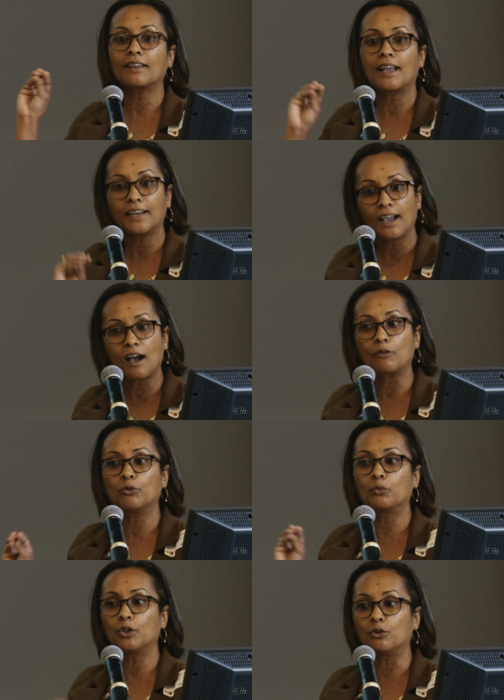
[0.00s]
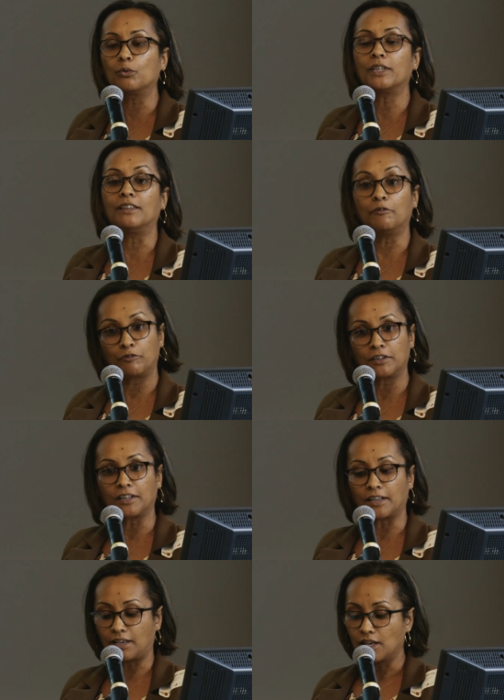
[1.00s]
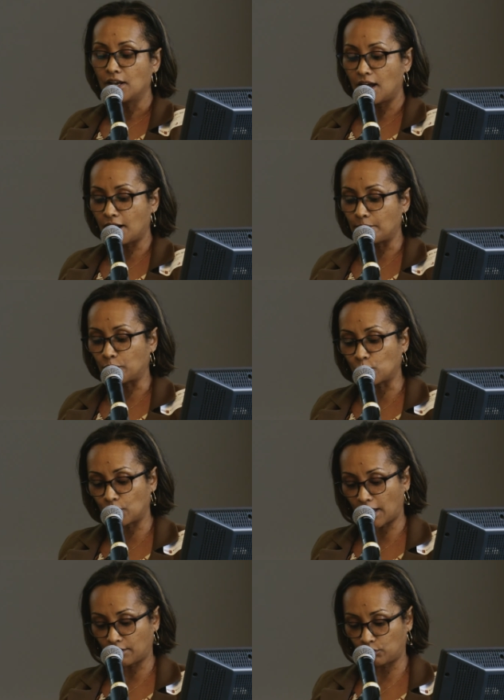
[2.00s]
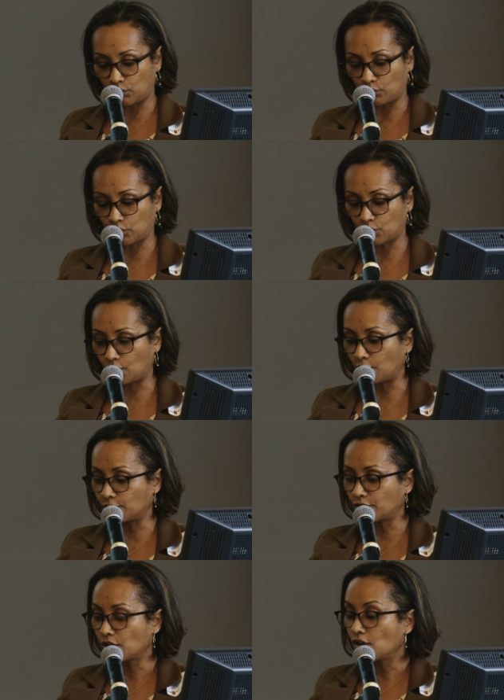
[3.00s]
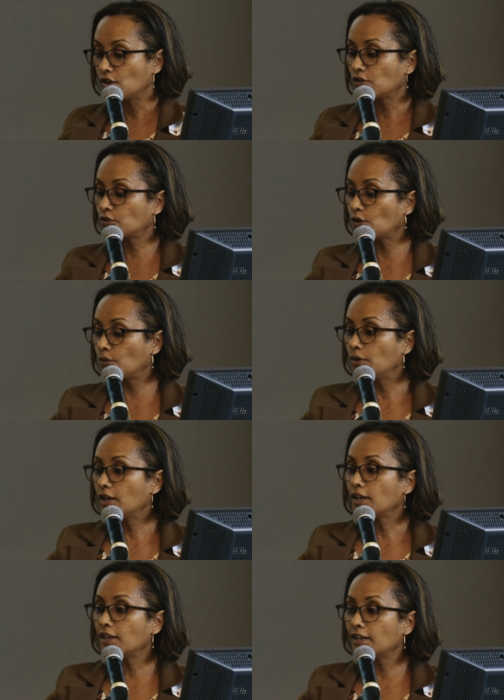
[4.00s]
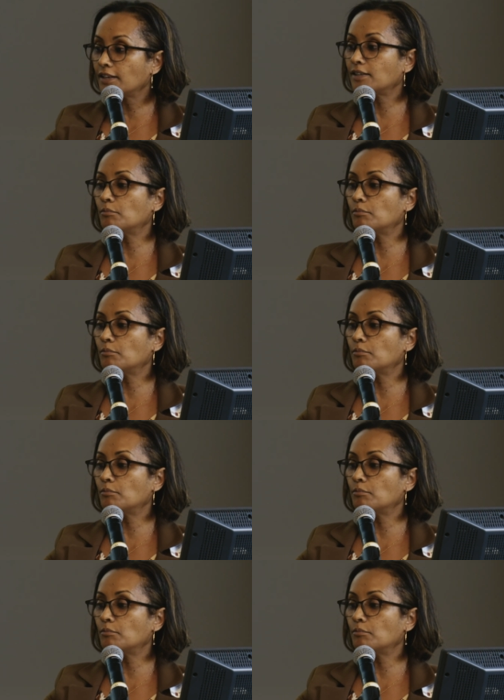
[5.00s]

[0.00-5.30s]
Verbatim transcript: and how do we do it differently um, to get to those goals? So it is